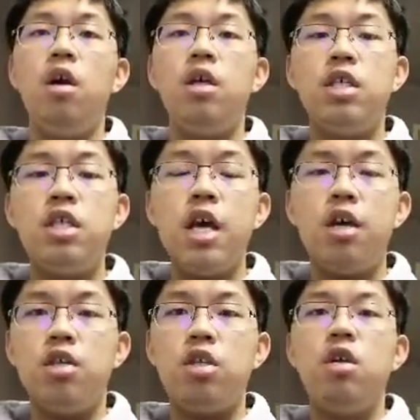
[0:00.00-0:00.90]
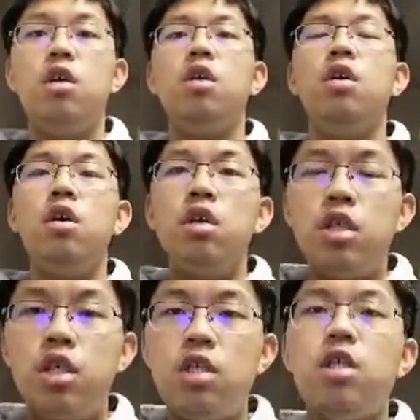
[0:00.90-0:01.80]
Second,
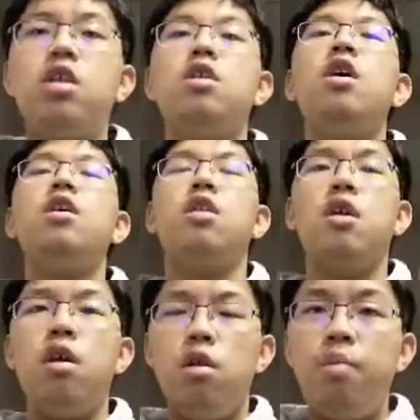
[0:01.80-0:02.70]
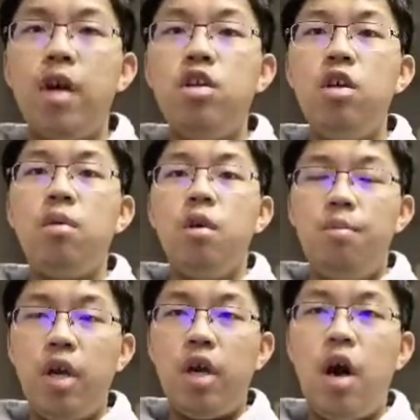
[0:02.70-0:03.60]
Beijing
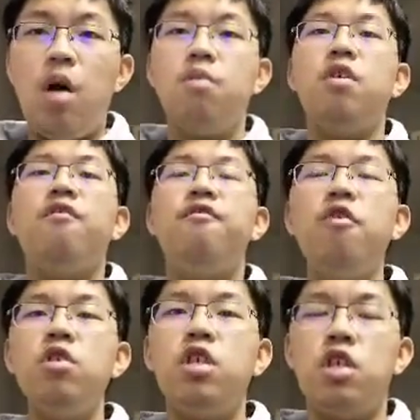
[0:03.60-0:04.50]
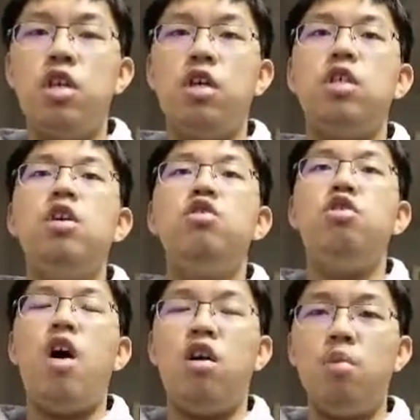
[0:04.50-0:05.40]
become the first cities to
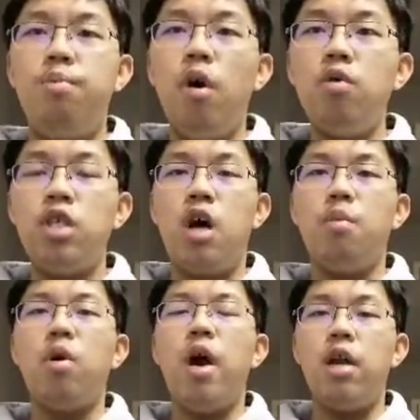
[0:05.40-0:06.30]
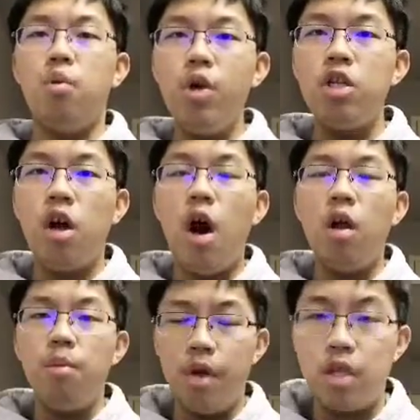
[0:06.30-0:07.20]
hold both Summer and Winter
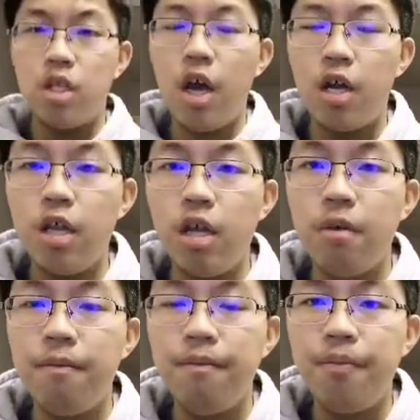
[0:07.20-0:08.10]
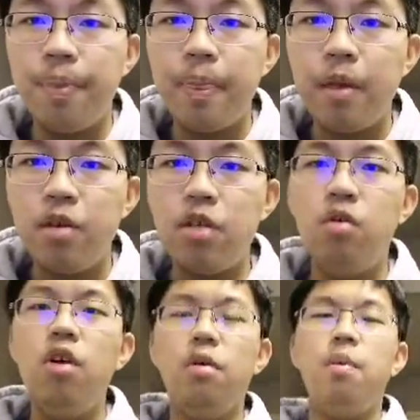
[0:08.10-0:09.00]
Olympics at a year.
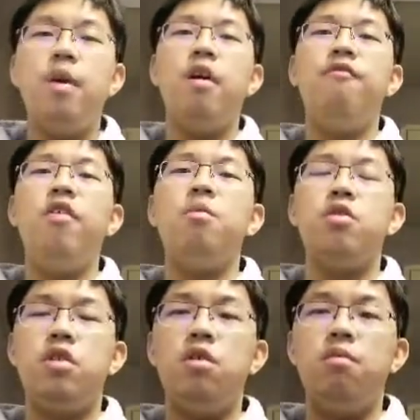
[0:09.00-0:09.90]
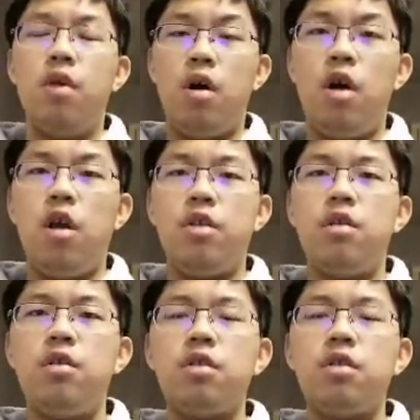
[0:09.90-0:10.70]
So it become famous, become highlight.